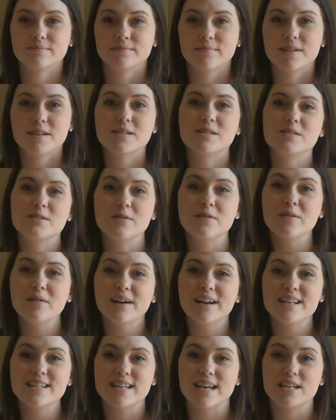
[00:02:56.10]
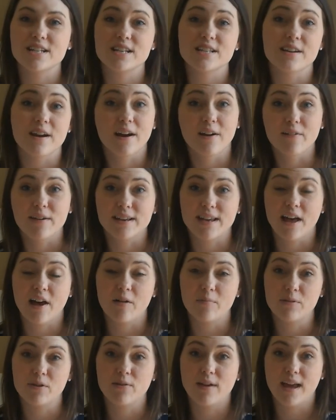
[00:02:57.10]
Student organizations are going to
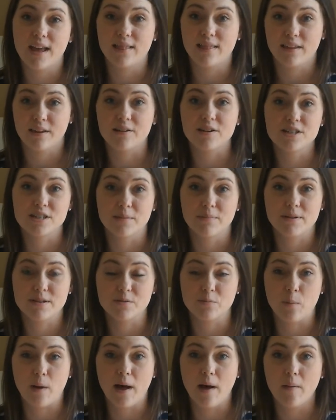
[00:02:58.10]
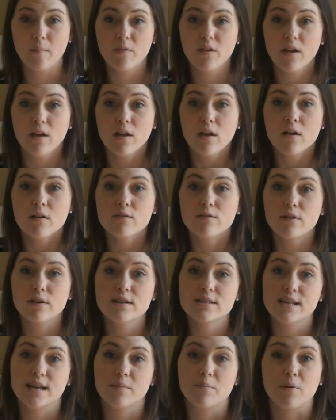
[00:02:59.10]
help you gain leadership as well. For
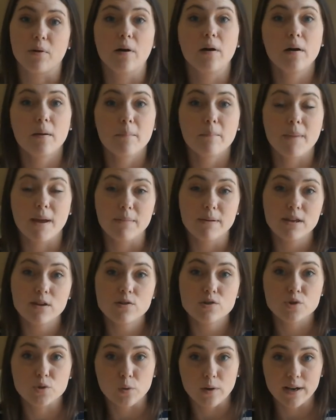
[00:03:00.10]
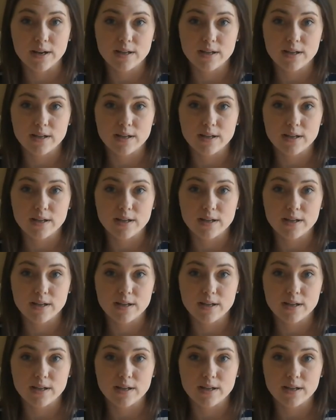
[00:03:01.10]
example, maybe you join a